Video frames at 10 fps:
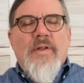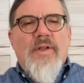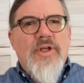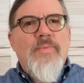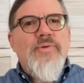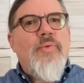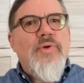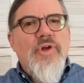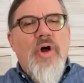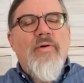This helps to
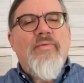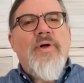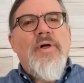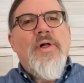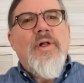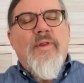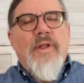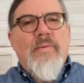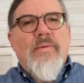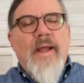resolve
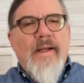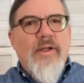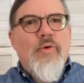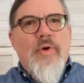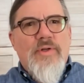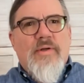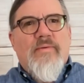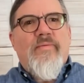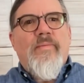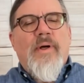the likely risk of